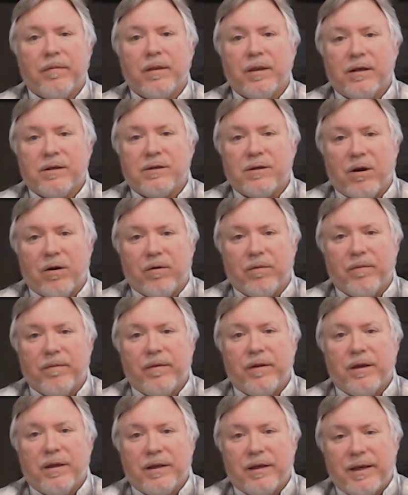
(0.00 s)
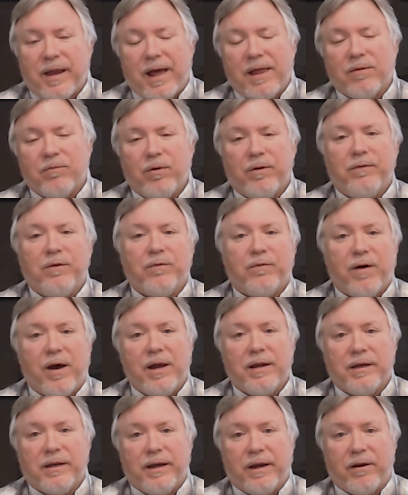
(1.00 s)
So now that we've
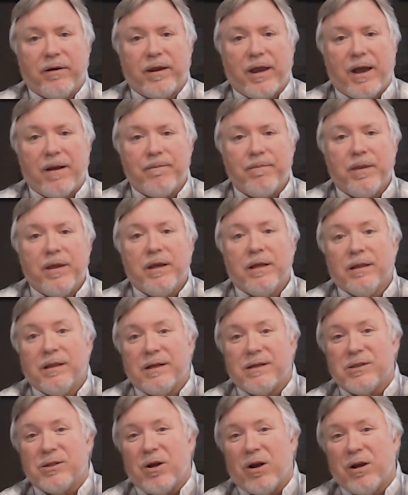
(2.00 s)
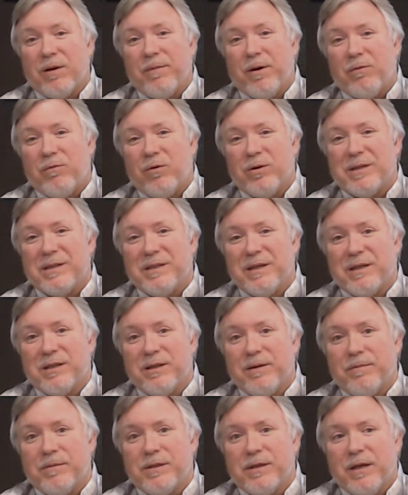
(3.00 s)
defined an air gap, let's talk about what
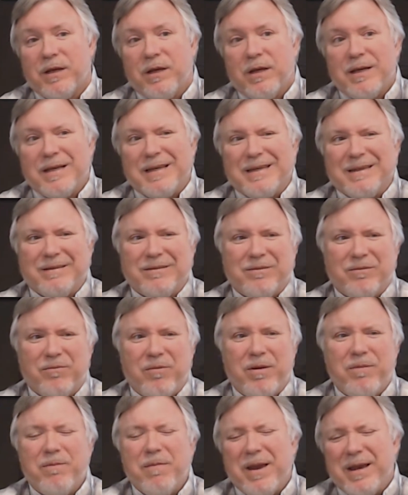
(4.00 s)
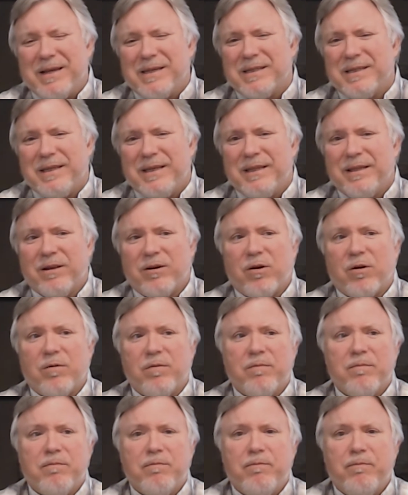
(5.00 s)
systems we may see that are
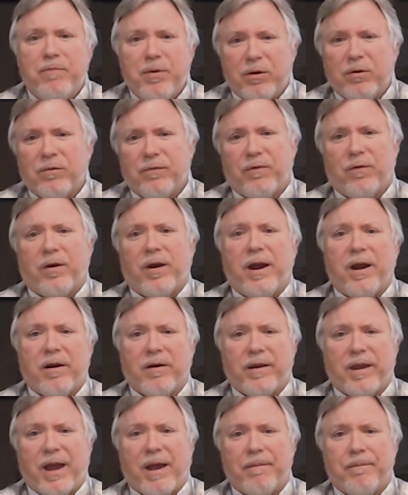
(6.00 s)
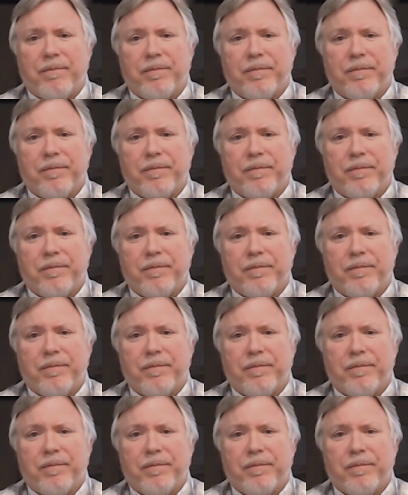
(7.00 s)
built for air gap.